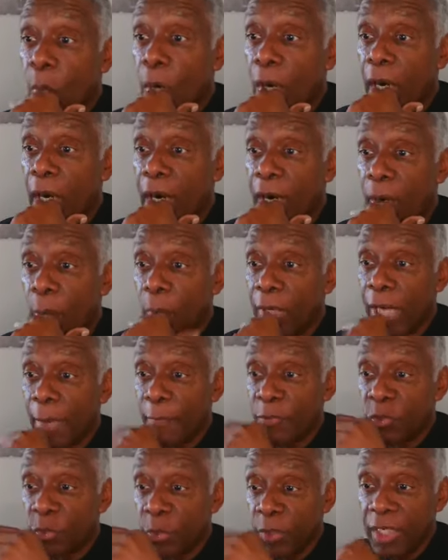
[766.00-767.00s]
When I
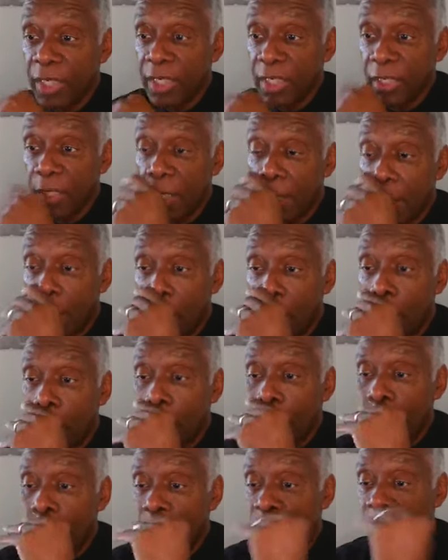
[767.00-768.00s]
was reading
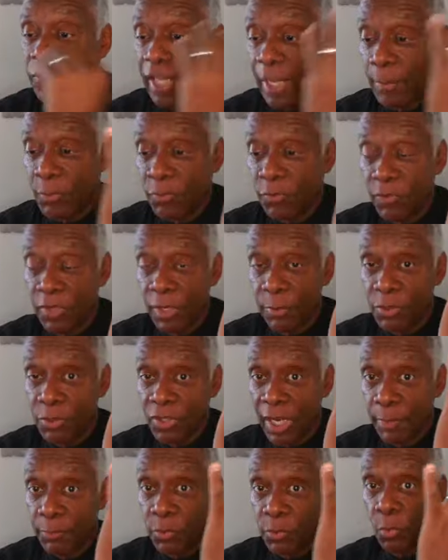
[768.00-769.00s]
all those names from Numbers
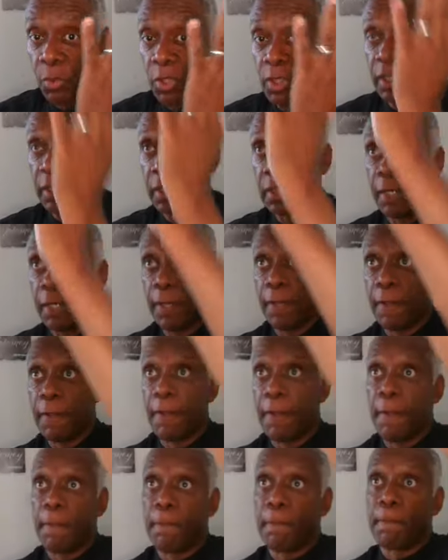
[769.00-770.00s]
chapter 1,
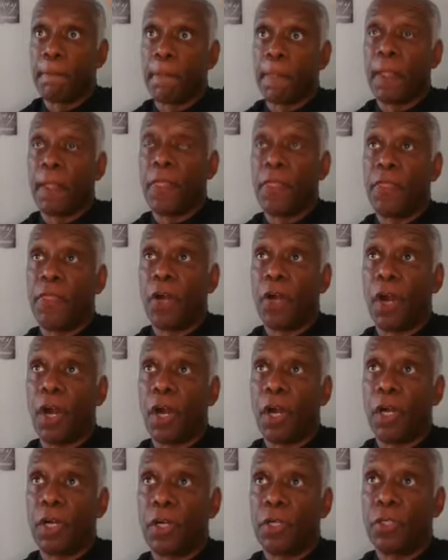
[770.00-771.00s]
there
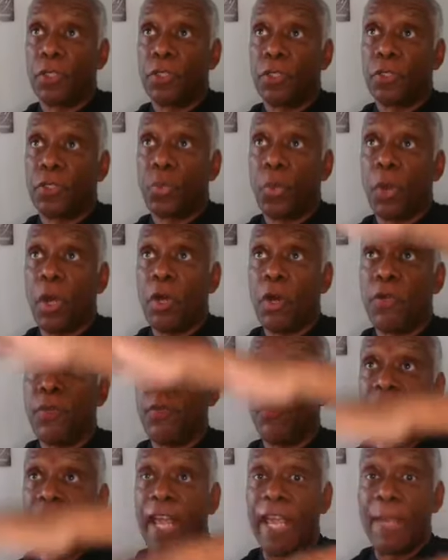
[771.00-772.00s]
are 12
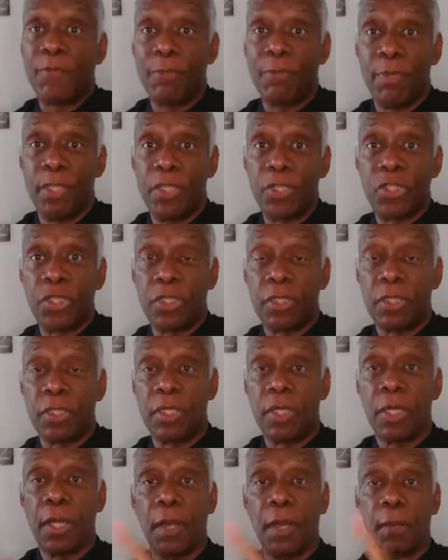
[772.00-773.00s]
names mentioned,
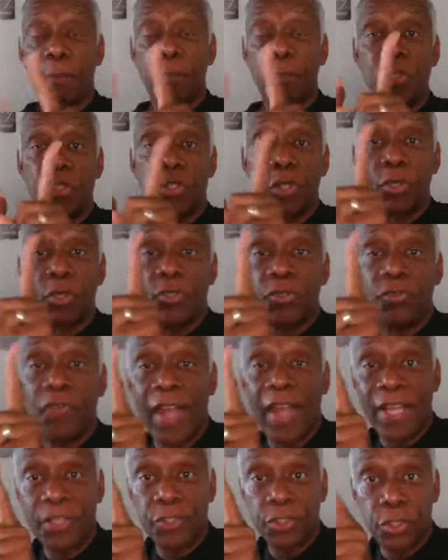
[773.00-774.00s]
but Joseph
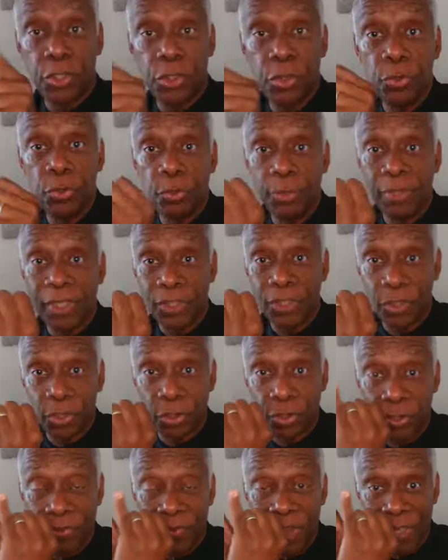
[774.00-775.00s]
has two because
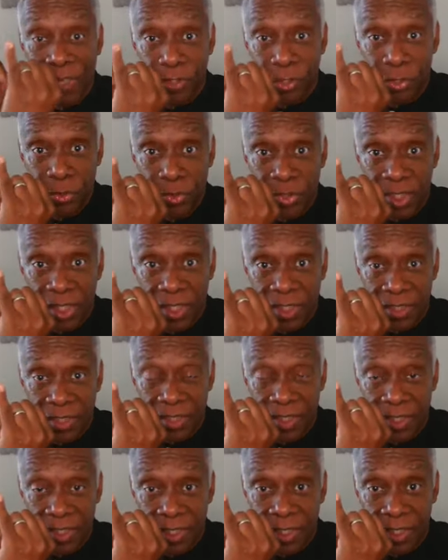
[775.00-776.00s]
Joseph had two
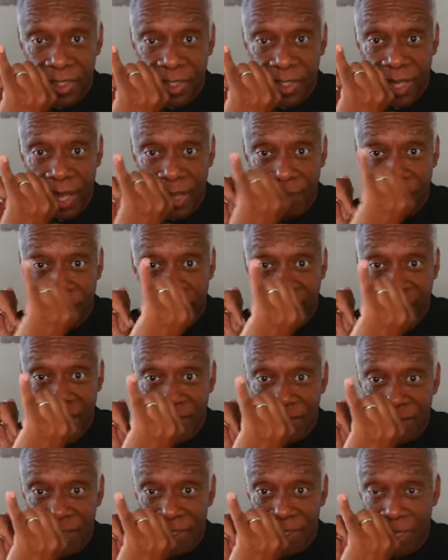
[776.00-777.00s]
sons. He had
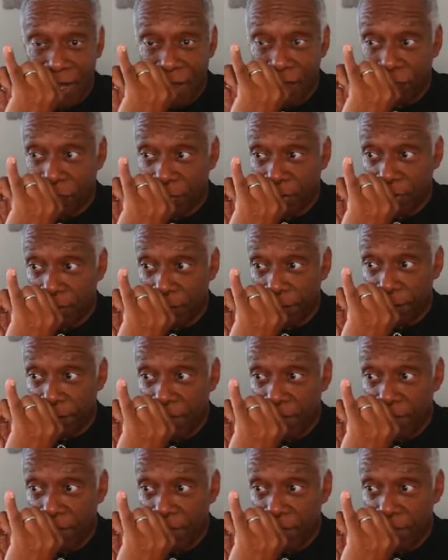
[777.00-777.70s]
Manasseh and Ephraim.